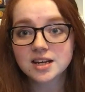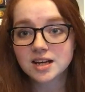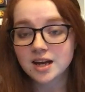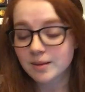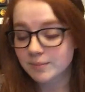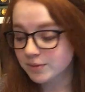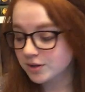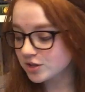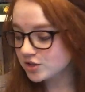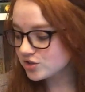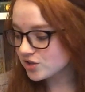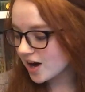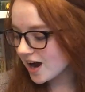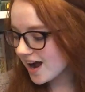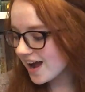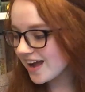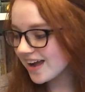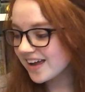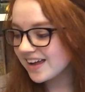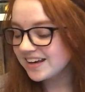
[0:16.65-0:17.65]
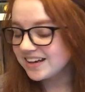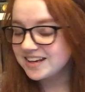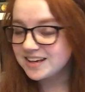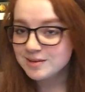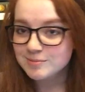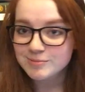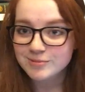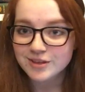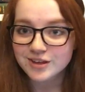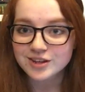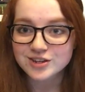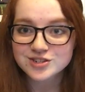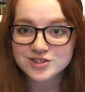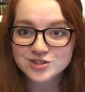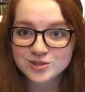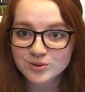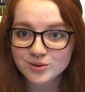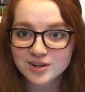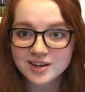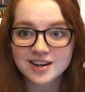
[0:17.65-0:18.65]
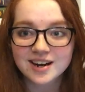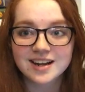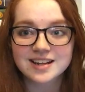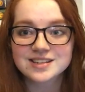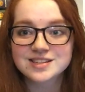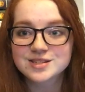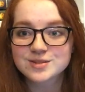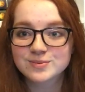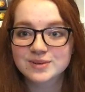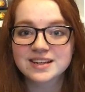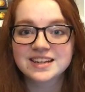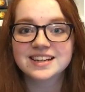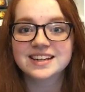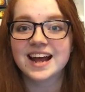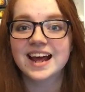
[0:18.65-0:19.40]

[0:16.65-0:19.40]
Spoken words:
I'm gonna try and keep things short and sweet